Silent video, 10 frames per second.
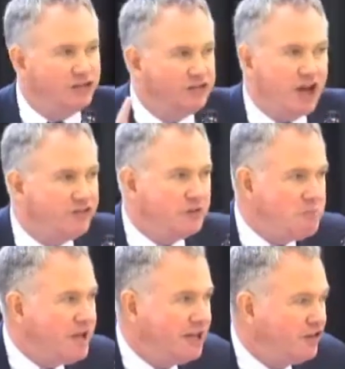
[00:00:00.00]
doesn't
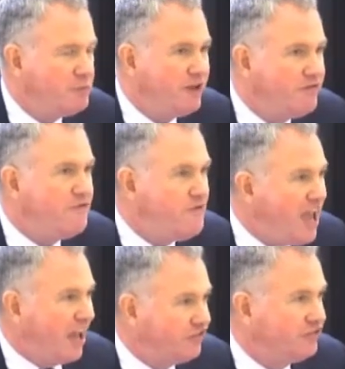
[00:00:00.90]
mean it's been
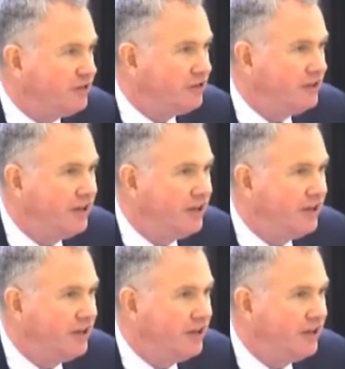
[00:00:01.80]
fixed.